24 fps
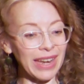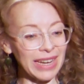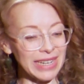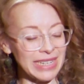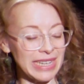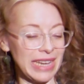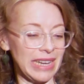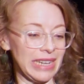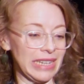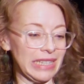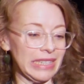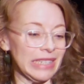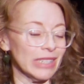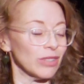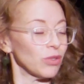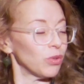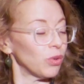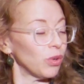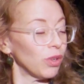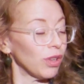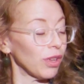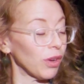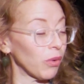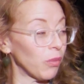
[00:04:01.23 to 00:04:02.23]
attending
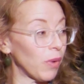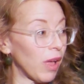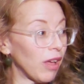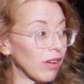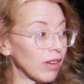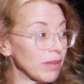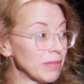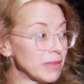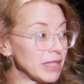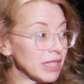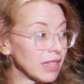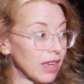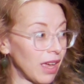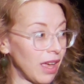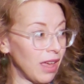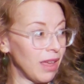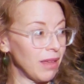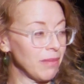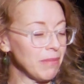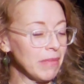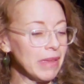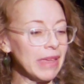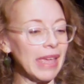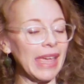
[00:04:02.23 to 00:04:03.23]
school are welcome to
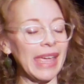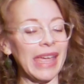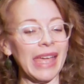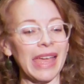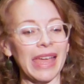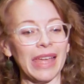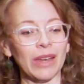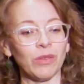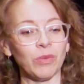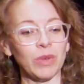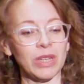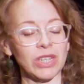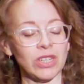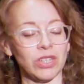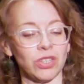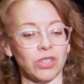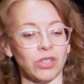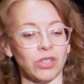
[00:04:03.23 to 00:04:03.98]
come, and we